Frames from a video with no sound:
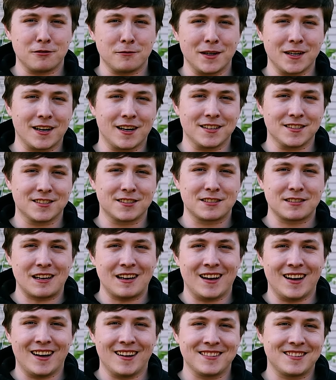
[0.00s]
because
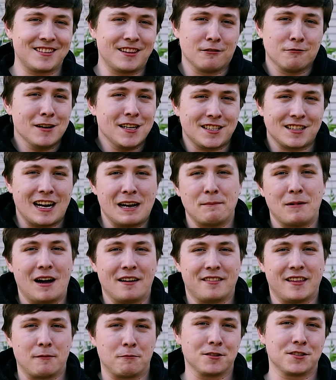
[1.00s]
the reason I
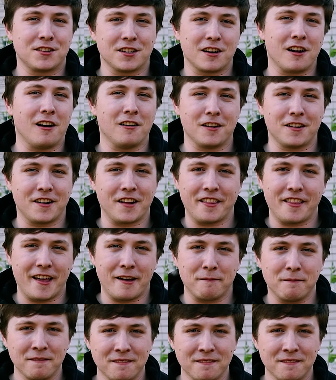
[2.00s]
bought them was to garden in them.